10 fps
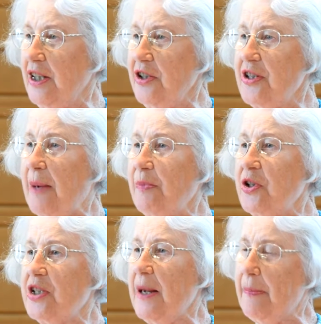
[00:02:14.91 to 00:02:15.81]
He
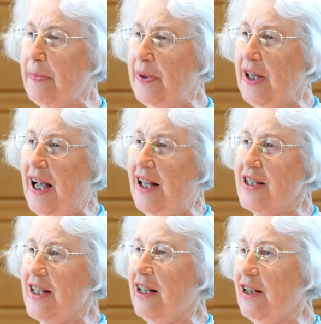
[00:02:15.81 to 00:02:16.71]
jumped ship and
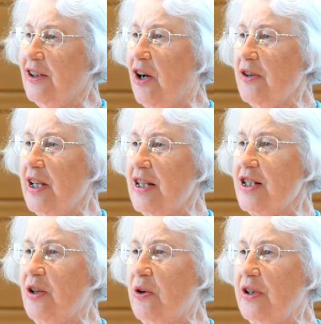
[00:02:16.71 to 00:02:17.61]
settled on the
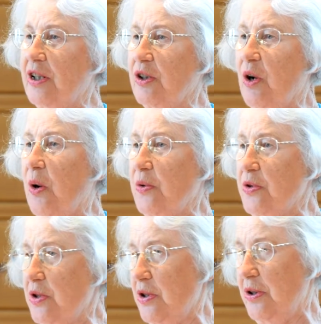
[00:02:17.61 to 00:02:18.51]
Estonian
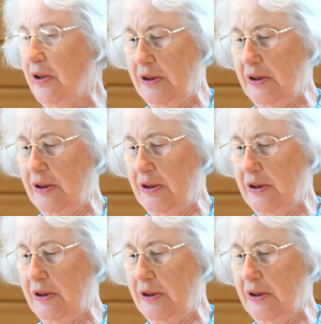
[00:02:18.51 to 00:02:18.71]
coast.